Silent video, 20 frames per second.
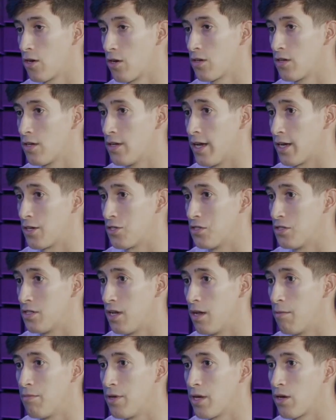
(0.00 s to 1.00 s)
on connections
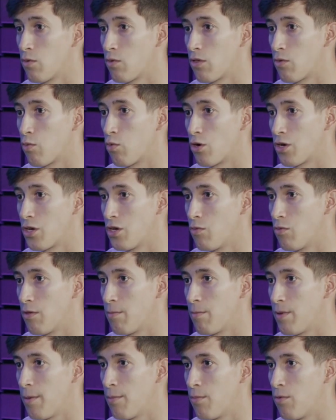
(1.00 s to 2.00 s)
and I'm big with working
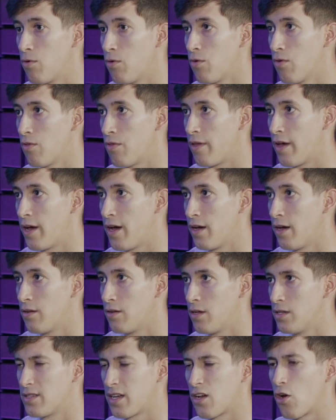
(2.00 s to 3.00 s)
with people that
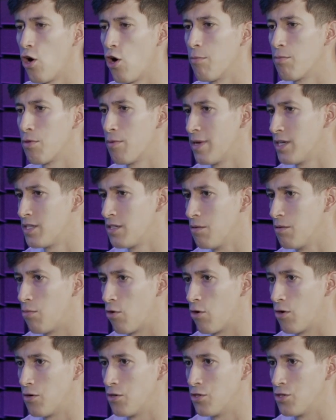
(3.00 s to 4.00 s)
it's like complementing
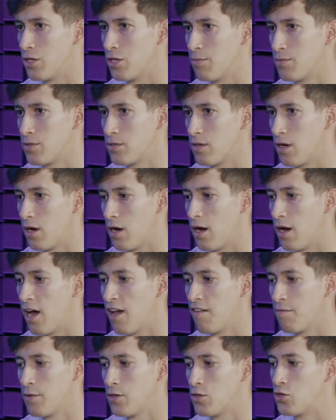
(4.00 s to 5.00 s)
partnerships. Mm-hmm. Uh,
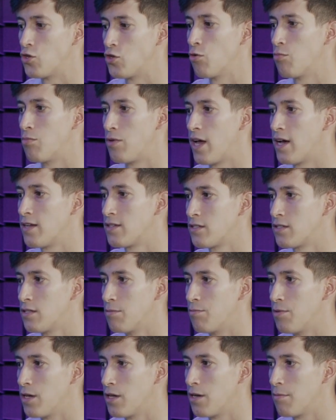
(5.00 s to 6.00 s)
I've been so blessed
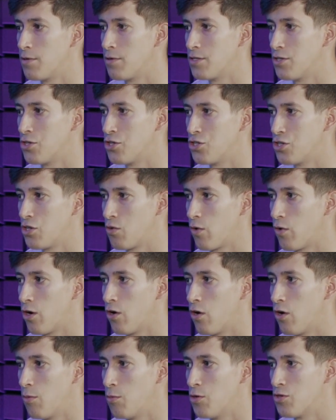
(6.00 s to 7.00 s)
to be in a position
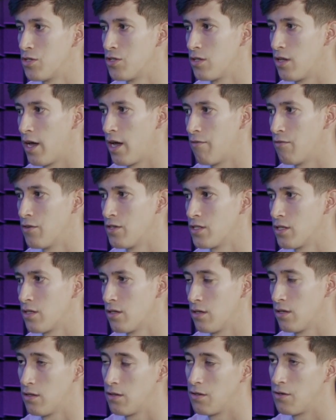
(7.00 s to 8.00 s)
where almost every,
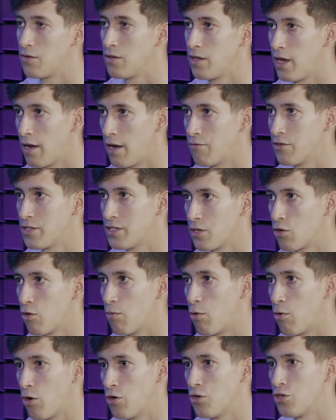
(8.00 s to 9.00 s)
uh, literally every
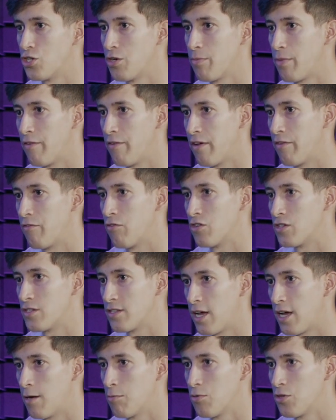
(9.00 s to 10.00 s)
single partnership I've ever
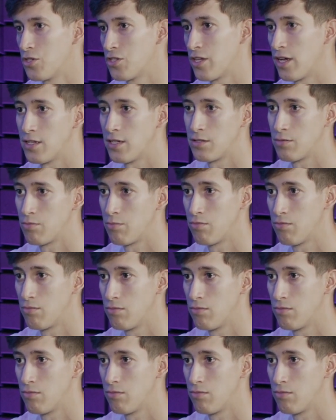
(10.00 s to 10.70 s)
established has